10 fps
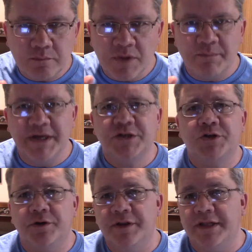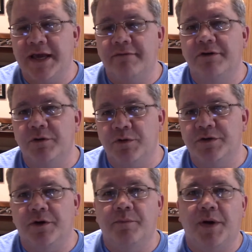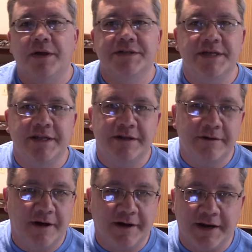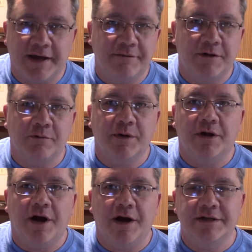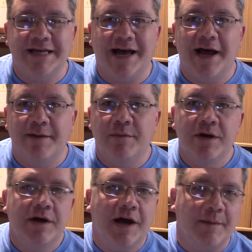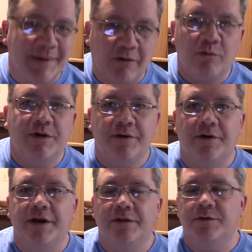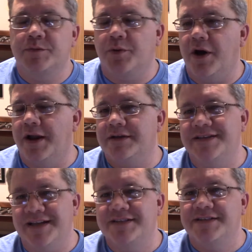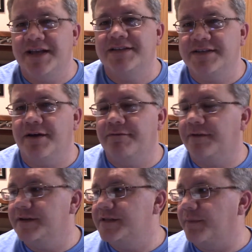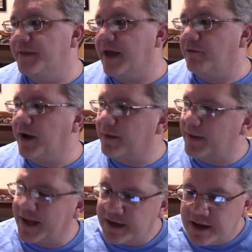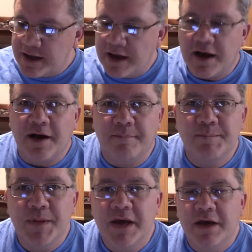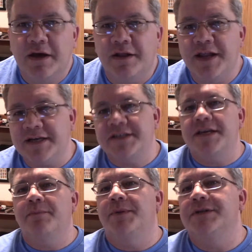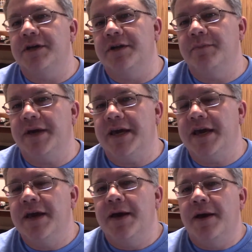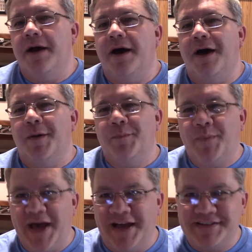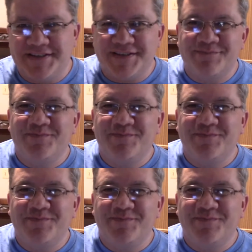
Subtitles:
make sure that they have a good return policy, that they're not going to give you a real hard time about returning those products. That's definitely something I recommend. Next tip is going to be pets